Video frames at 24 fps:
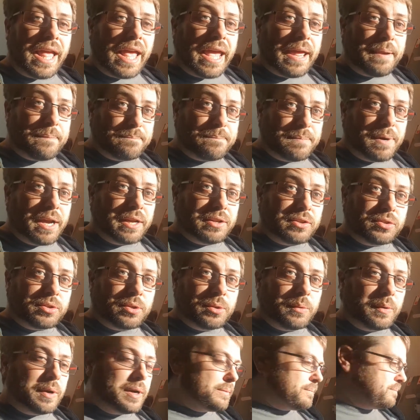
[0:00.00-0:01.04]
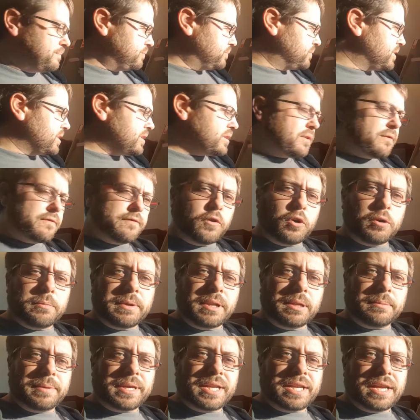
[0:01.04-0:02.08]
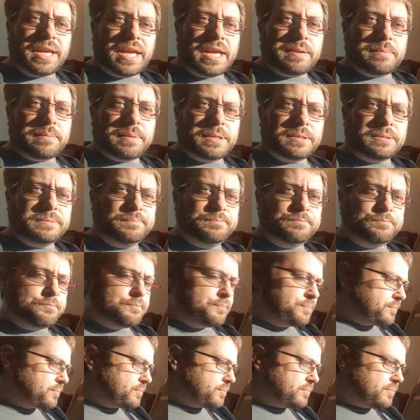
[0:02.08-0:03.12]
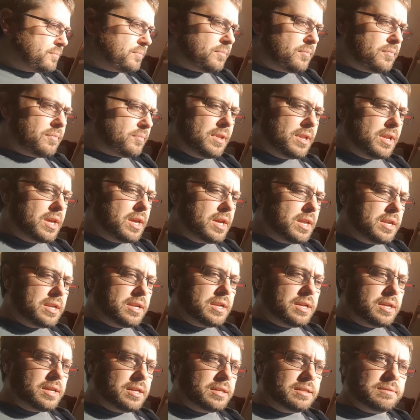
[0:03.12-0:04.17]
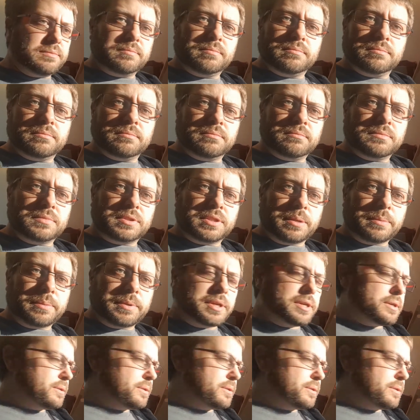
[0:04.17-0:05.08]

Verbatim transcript: It might screw up. 4 millimeter end mill, and let's see how we